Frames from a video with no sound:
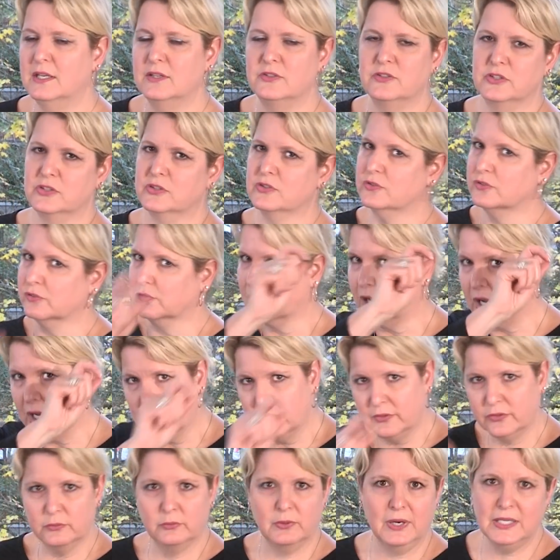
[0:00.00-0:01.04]
just
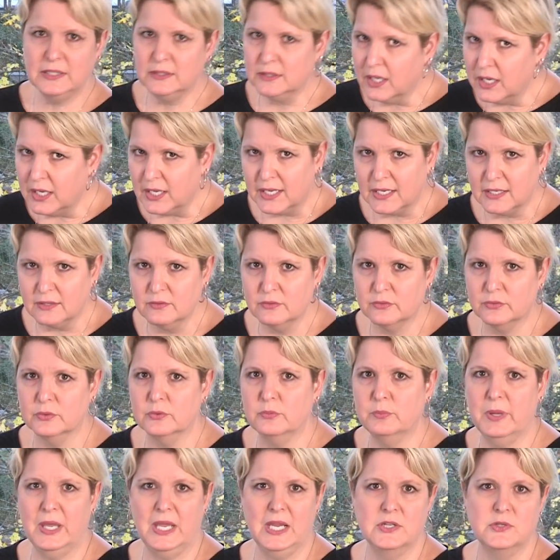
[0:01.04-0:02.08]
draw the red line through
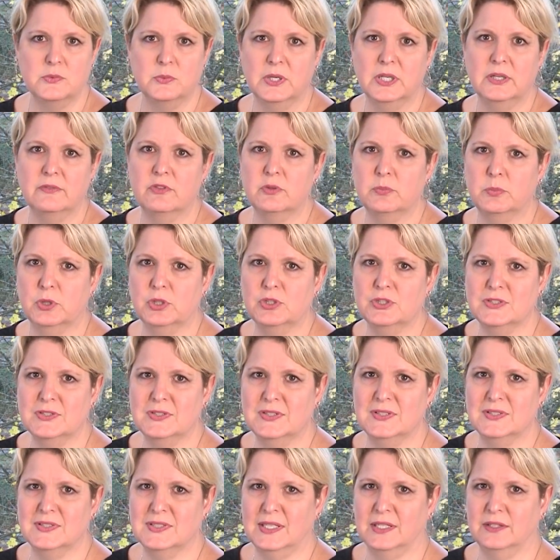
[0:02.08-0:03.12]
page one of the
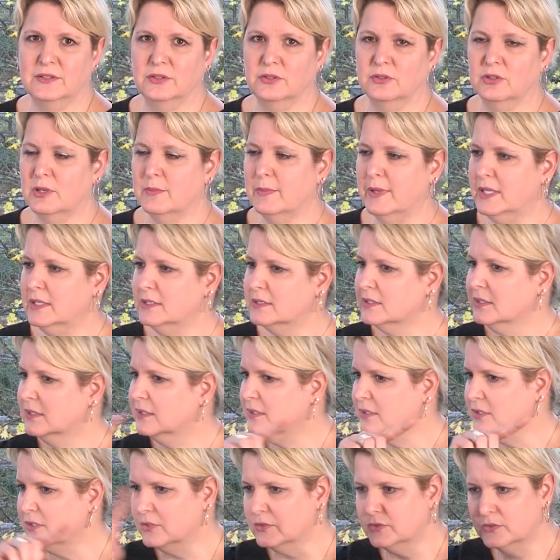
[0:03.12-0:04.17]
purchase and sale agreement,
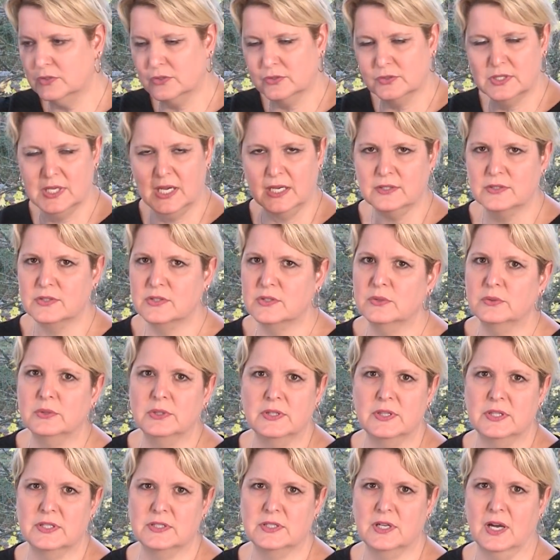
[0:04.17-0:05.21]
use your text tool
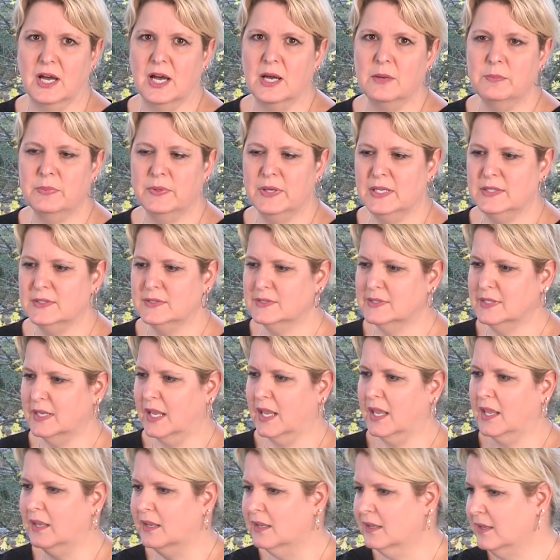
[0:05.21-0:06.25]
at the top and
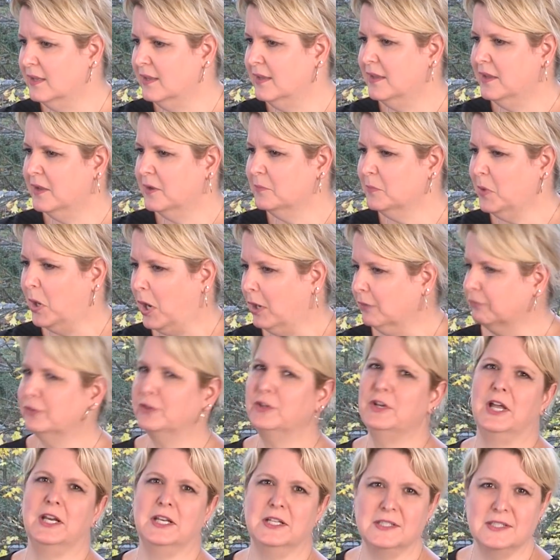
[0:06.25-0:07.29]
say, offer
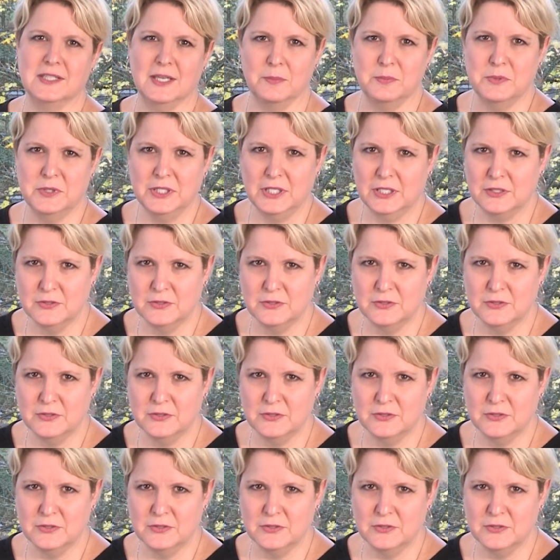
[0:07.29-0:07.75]
not accepted.